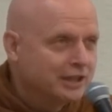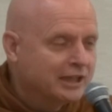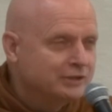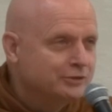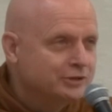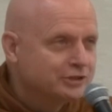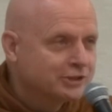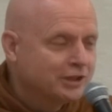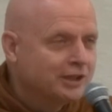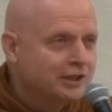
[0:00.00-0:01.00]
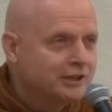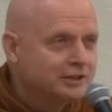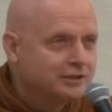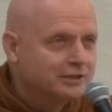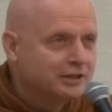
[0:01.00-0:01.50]
and you
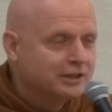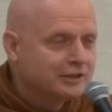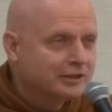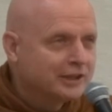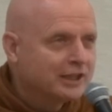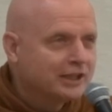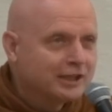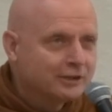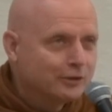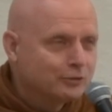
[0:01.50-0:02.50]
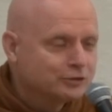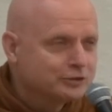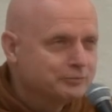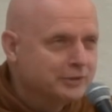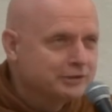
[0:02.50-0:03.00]
decide that that
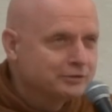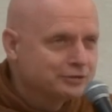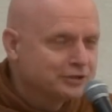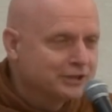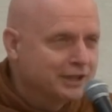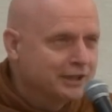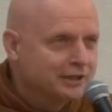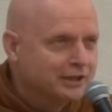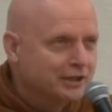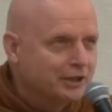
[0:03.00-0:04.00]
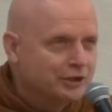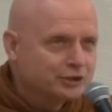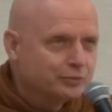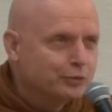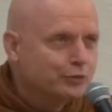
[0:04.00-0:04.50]
unwholesome mental state
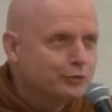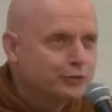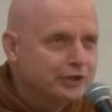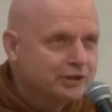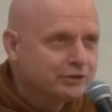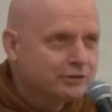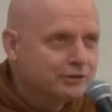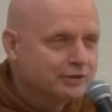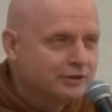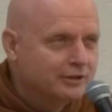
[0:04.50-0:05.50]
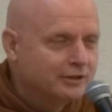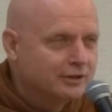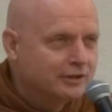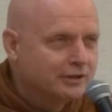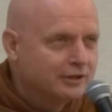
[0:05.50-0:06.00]
is more real
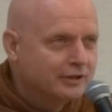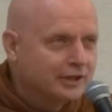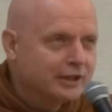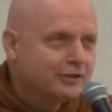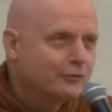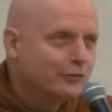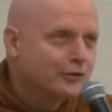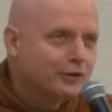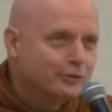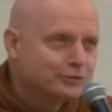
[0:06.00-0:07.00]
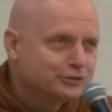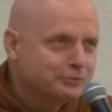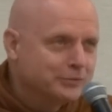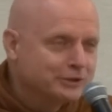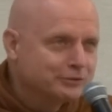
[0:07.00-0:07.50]
than all the
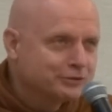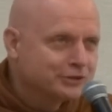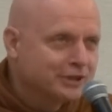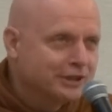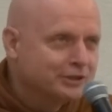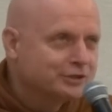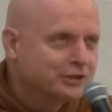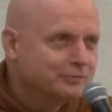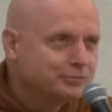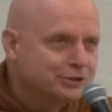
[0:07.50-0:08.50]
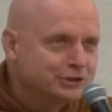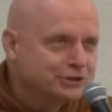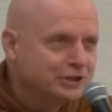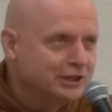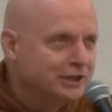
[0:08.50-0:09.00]
wholesome mental states that
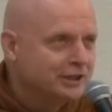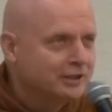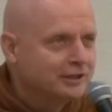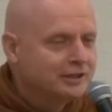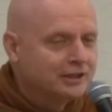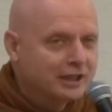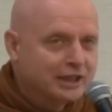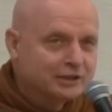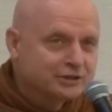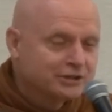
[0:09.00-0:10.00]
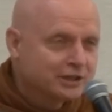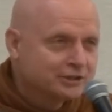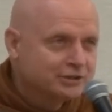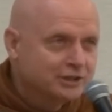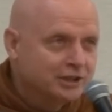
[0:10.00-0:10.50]
preceded and
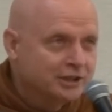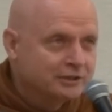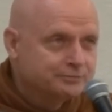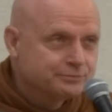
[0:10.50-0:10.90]
succeeded.